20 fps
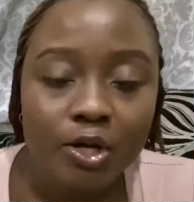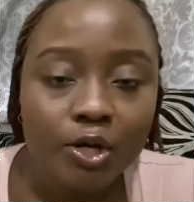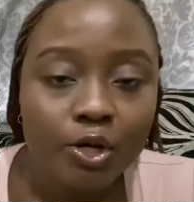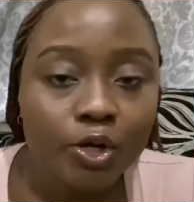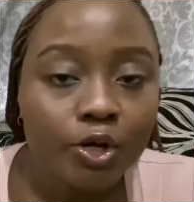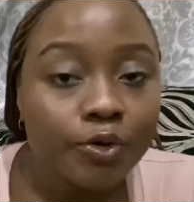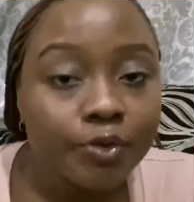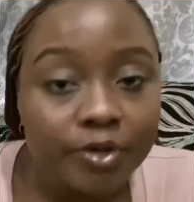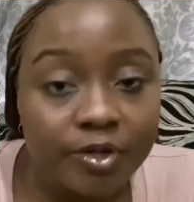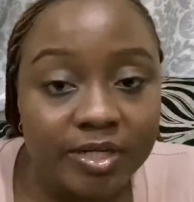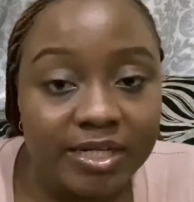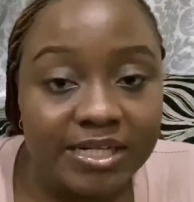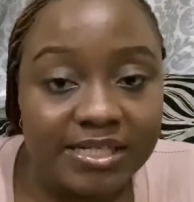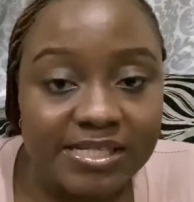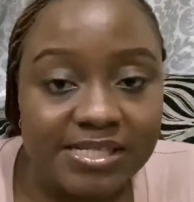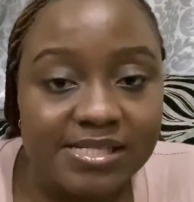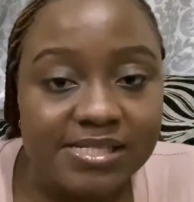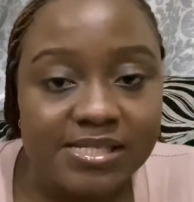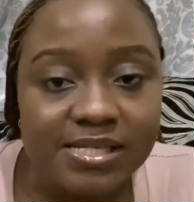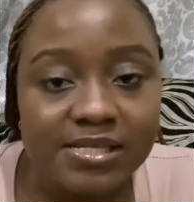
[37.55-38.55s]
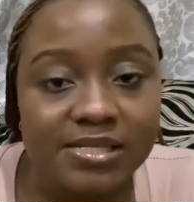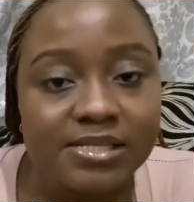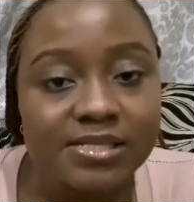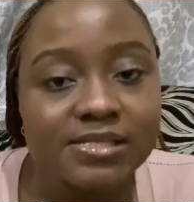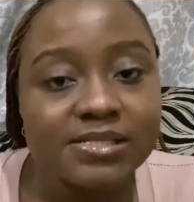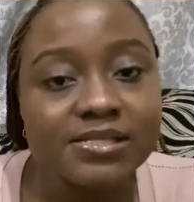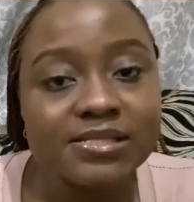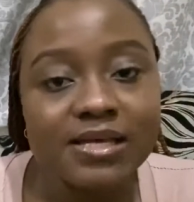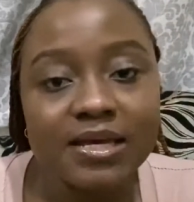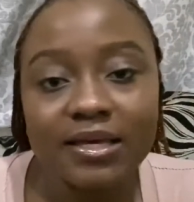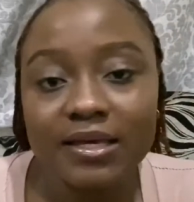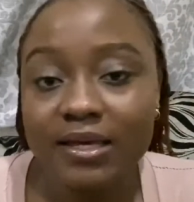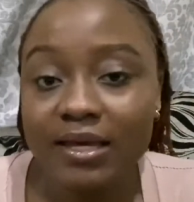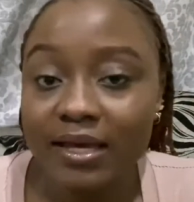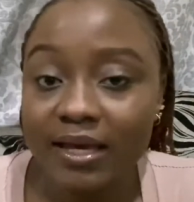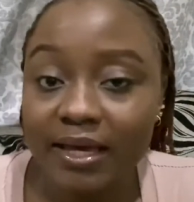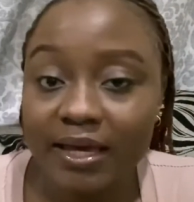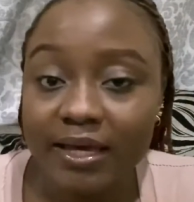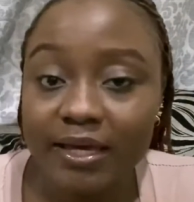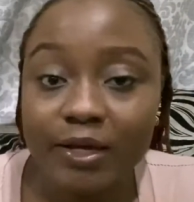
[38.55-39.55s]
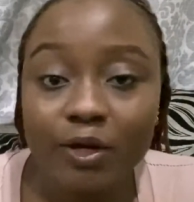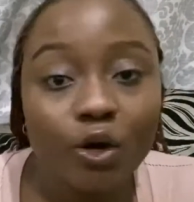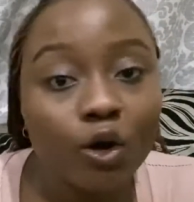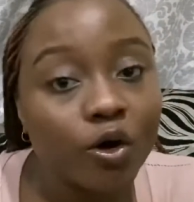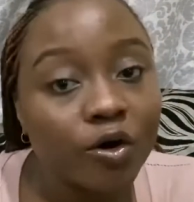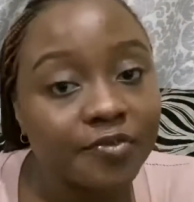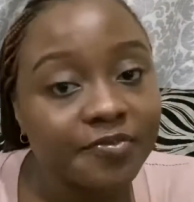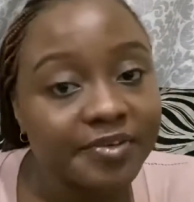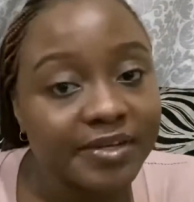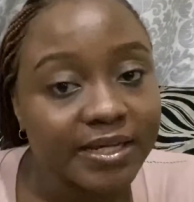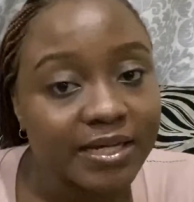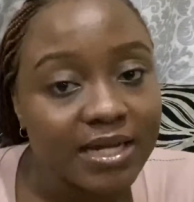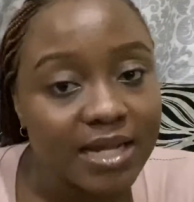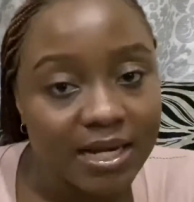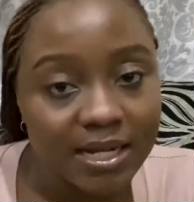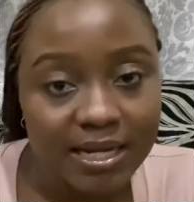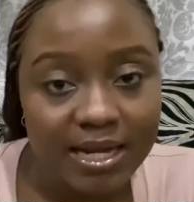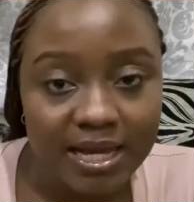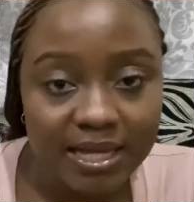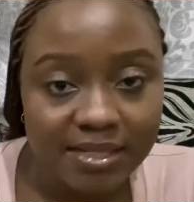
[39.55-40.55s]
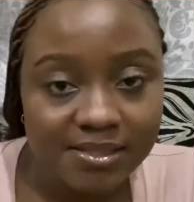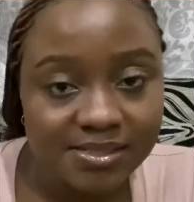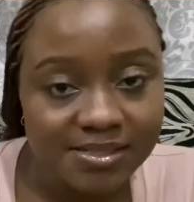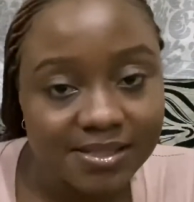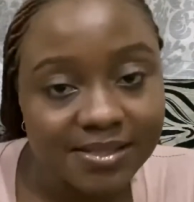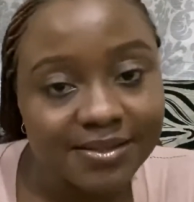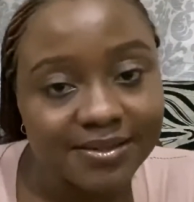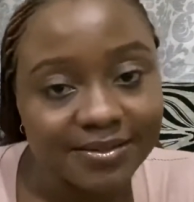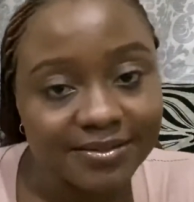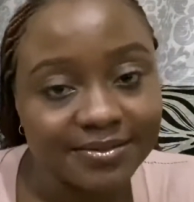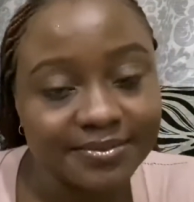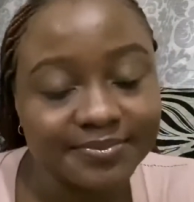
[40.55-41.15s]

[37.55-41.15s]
corona disease, aka COVID-19.